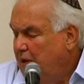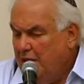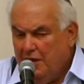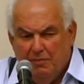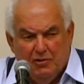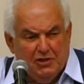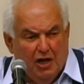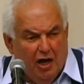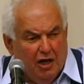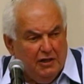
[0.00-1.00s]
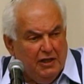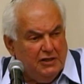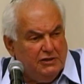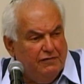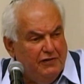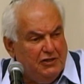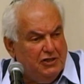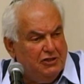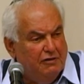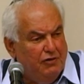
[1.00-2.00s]
The most ugliest
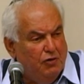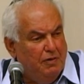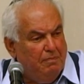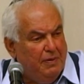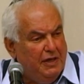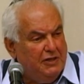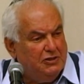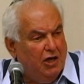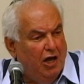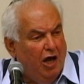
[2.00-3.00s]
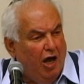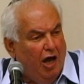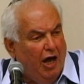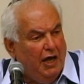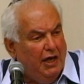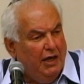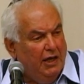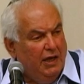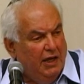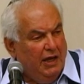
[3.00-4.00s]
features of human beings are
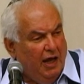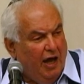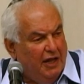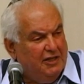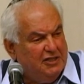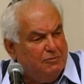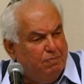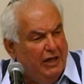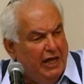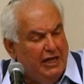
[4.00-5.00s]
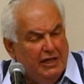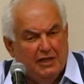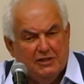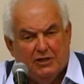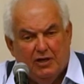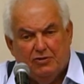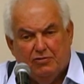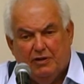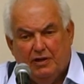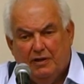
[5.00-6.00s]
on display in this
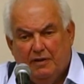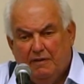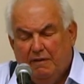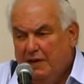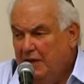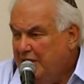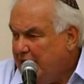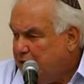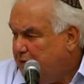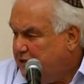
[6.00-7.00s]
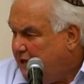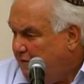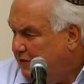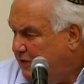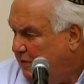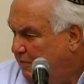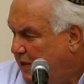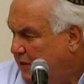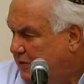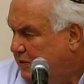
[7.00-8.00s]
country. That's what sovereignty
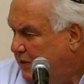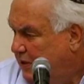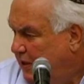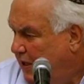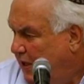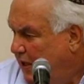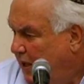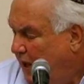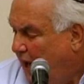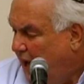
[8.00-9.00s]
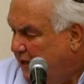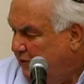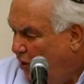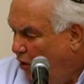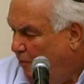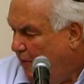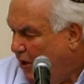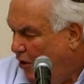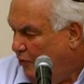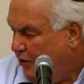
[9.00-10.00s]
means. I know my
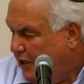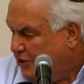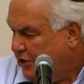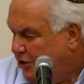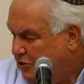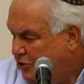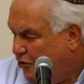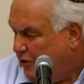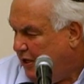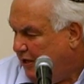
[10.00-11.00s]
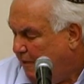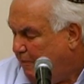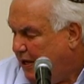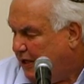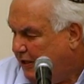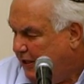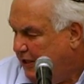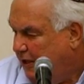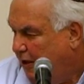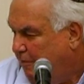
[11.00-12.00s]
own kitchen is dirty and I better clean
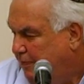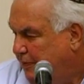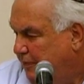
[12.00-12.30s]
it up.